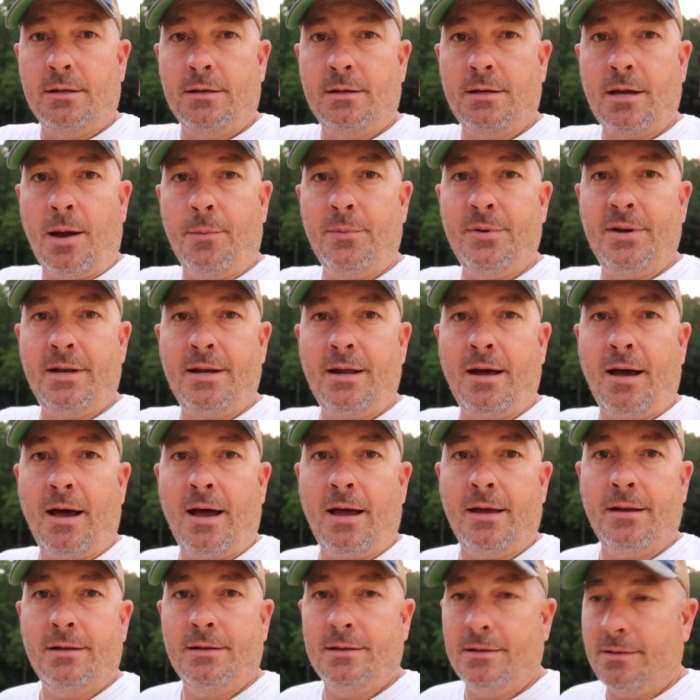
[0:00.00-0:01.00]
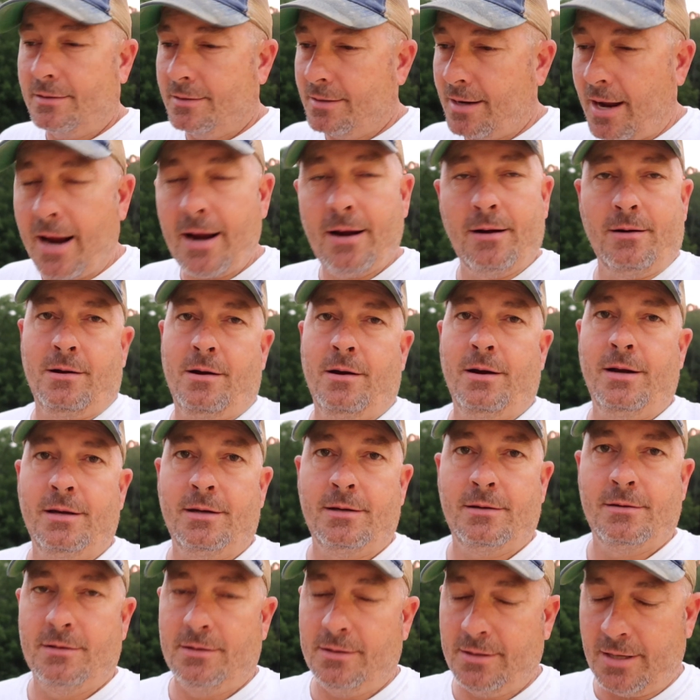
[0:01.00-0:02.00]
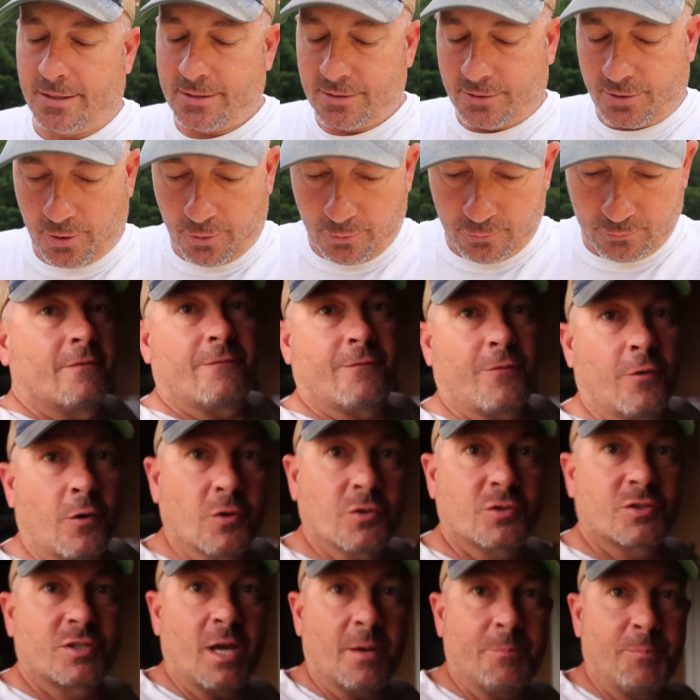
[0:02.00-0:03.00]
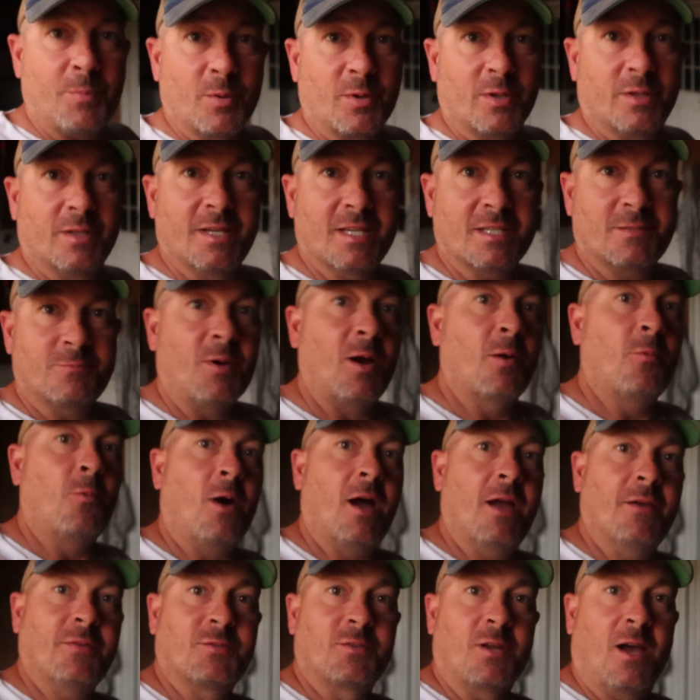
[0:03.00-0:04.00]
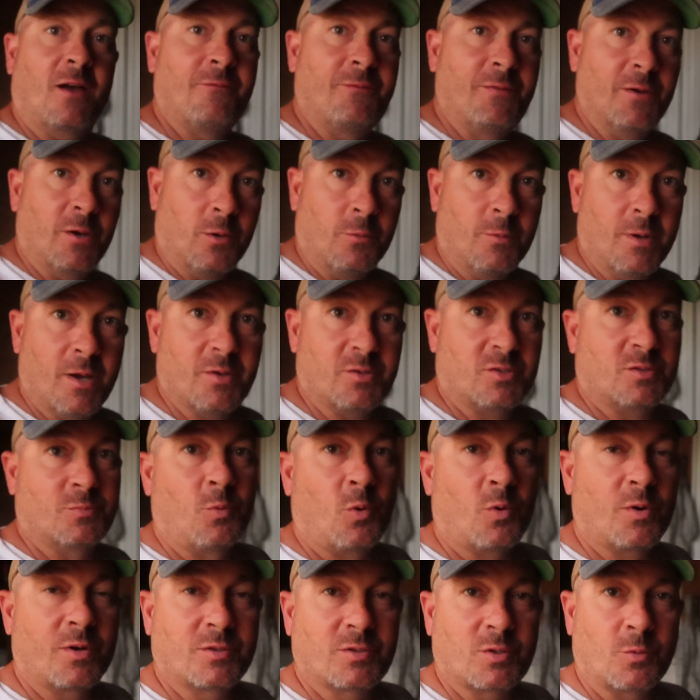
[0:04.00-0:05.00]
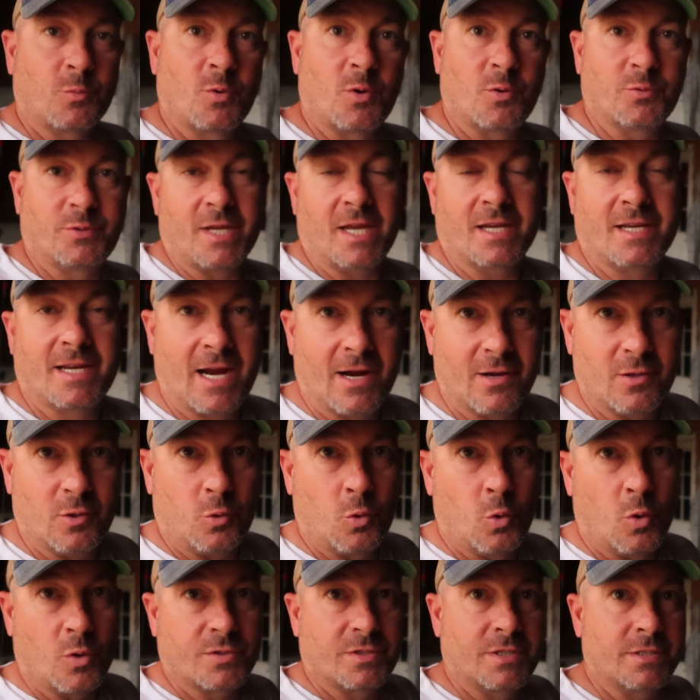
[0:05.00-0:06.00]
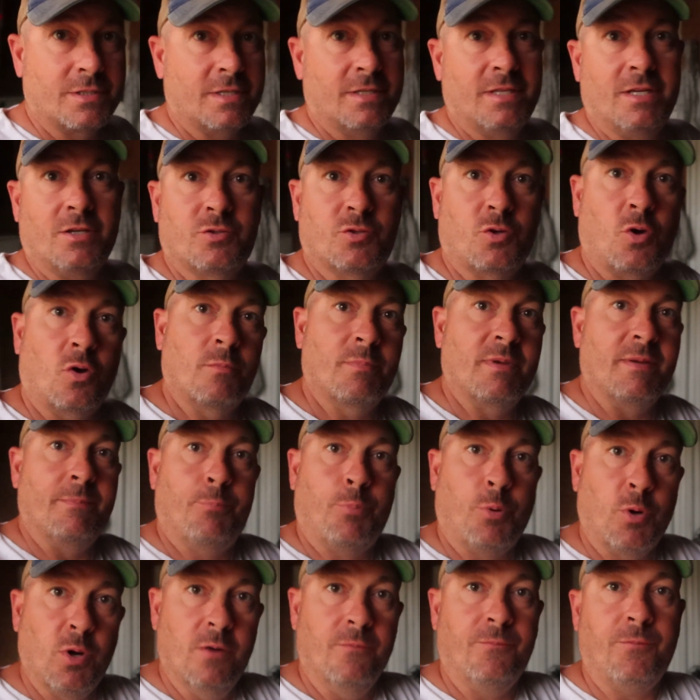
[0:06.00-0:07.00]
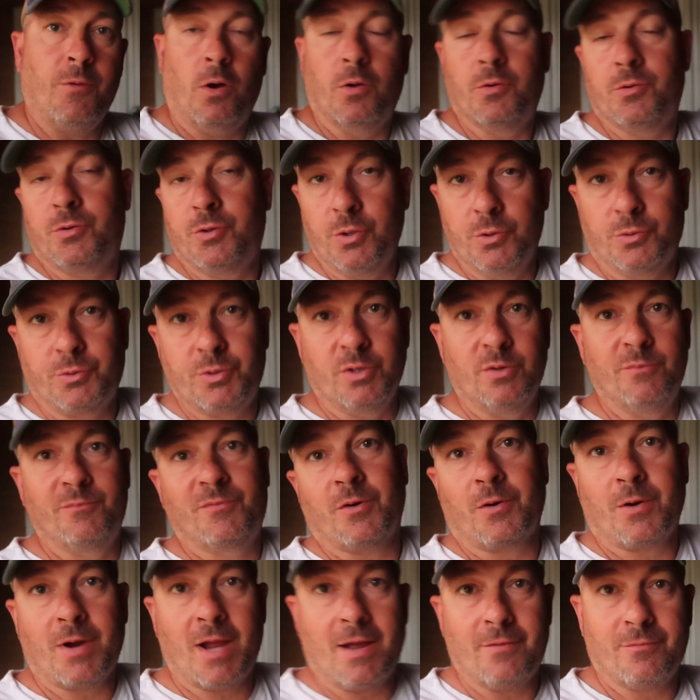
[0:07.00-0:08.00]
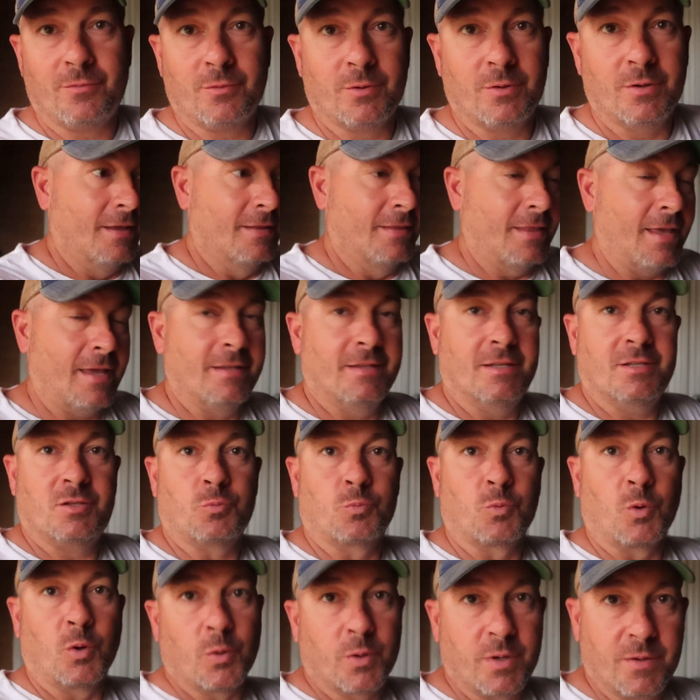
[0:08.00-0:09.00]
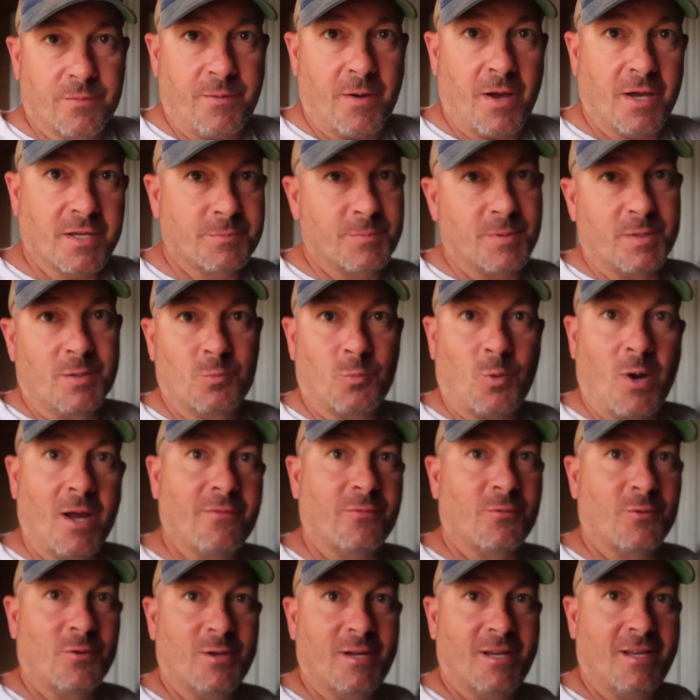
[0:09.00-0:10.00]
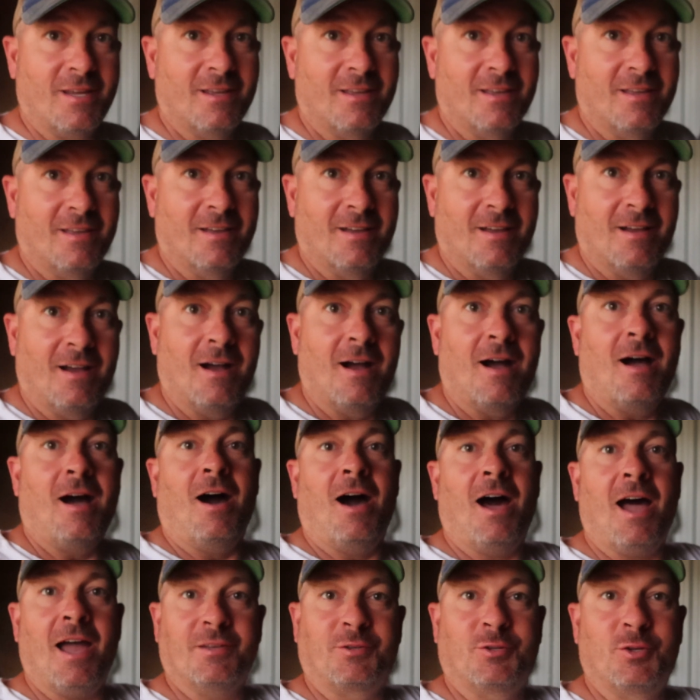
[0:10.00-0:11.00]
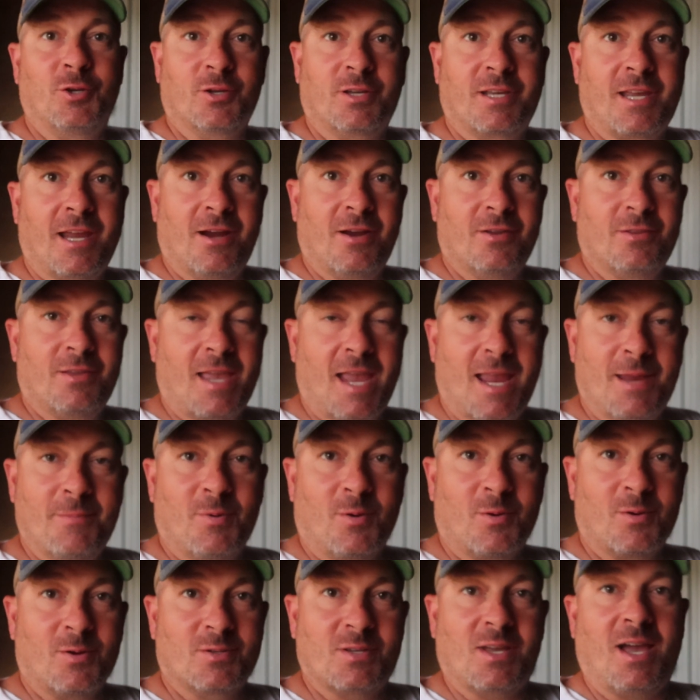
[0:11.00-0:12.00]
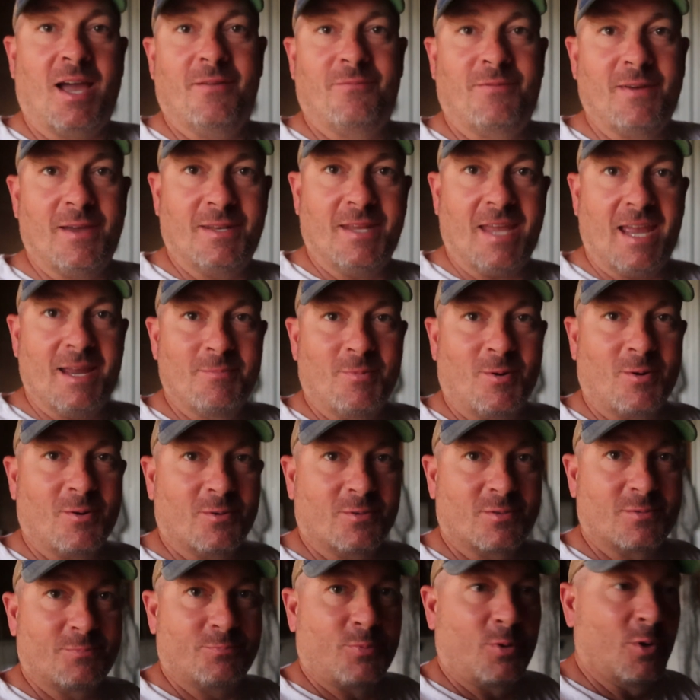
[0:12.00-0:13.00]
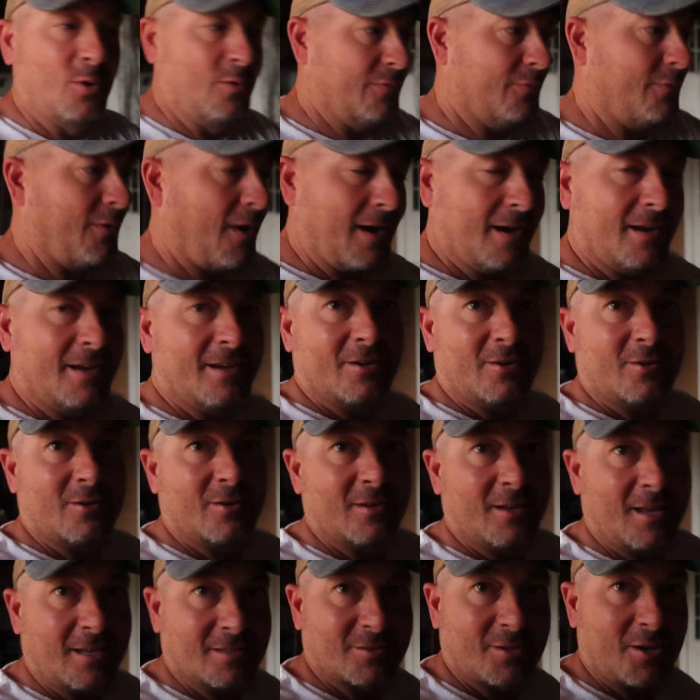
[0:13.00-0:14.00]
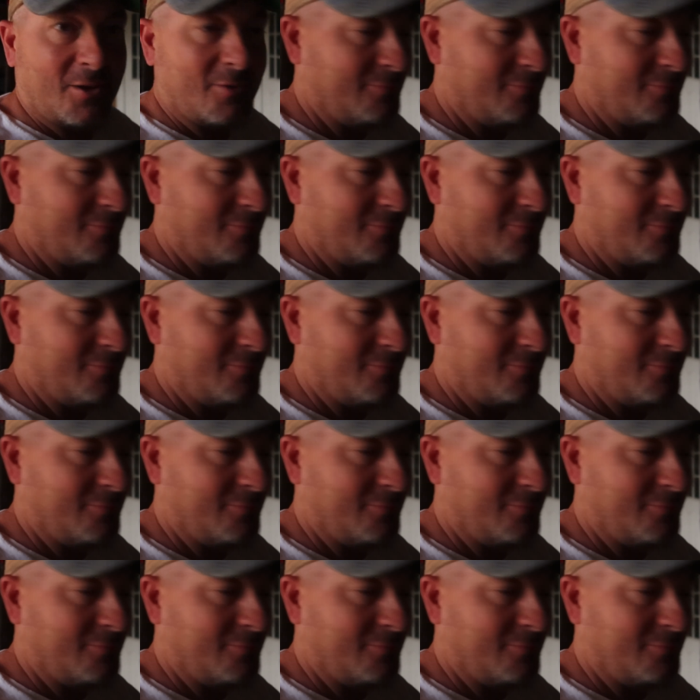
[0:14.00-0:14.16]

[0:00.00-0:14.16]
Coming in hot, Cairn Creek, let's go. First up on the list, my wife's not feeling well this morning, so we're going to take care of the horses, and there's going to be proof on YouTube forever that in this world of husband and wifery, I took care of the hay burners. I fed the hay burners. Proof right here. Let's go.